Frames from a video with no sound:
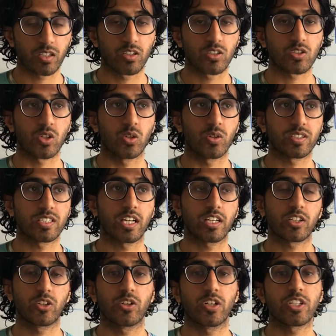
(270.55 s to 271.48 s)
So it's
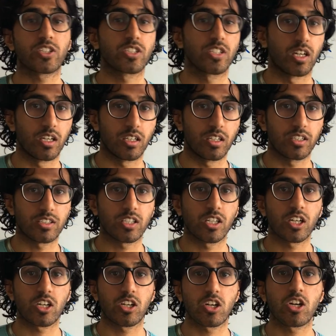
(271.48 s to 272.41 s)
not Krishna, it's
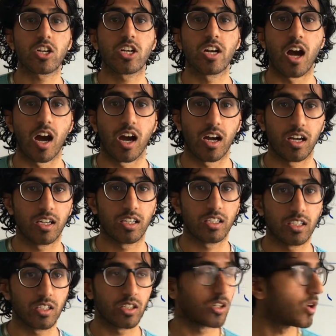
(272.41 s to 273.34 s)
Krishna,
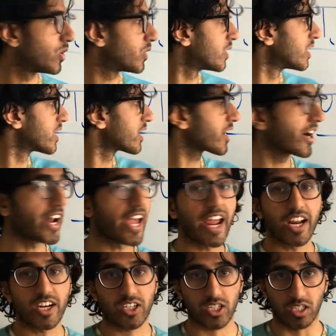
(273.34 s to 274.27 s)
or
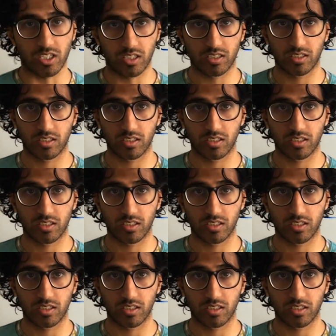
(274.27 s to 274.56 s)
Ganesha,